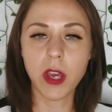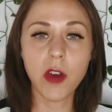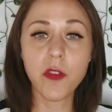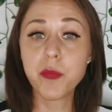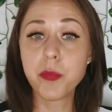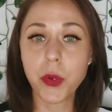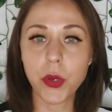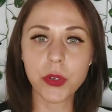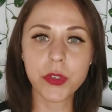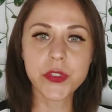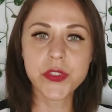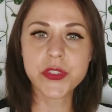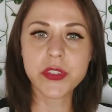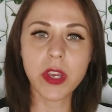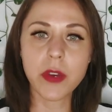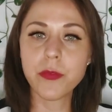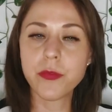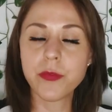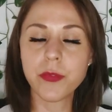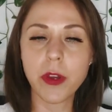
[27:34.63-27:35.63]
of books,
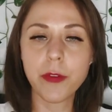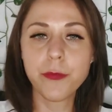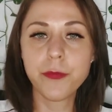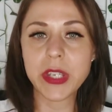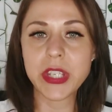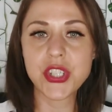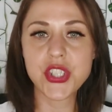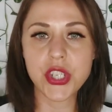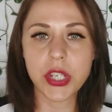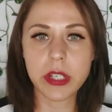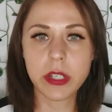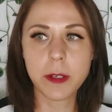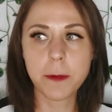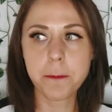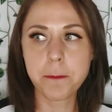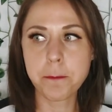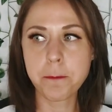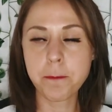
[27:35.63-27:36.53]
of fiction,